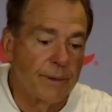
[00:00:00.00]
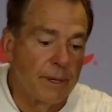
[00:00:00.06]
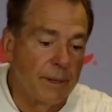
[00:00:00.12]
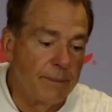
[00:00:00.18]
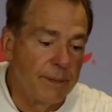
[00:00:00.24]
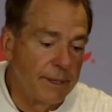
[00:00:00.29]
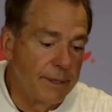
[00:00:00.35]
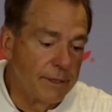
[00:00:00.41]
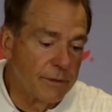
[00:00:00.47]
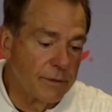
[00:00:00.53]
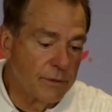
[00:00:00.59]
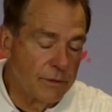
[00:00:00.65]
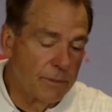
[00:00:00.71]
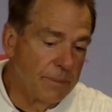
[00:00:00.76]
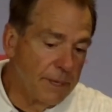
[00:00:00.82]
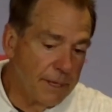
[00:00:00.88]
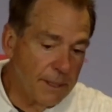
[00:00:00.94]
I mean, this
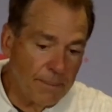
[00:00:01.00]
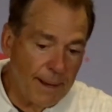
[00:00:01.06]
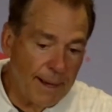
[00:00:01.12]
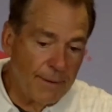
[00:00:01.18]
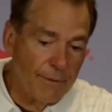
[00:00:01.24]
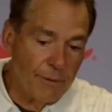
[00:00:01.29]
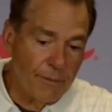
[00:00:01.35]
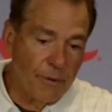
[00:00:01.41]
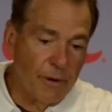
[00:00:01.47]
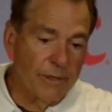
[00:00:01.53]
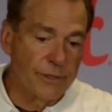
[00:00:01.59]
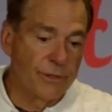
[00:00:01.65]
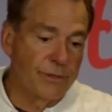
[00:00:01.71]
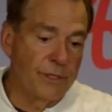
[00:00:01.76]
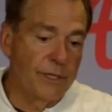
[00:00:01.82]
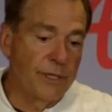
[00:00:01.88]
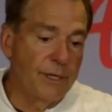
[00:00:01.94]
was a big boundary
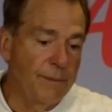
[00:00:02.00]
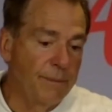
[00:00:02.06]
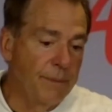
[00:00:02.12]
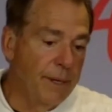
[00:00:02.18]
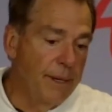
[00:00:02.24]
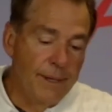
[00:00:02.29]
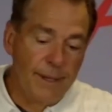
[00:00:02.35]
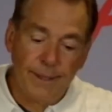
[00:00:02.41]
pressure team.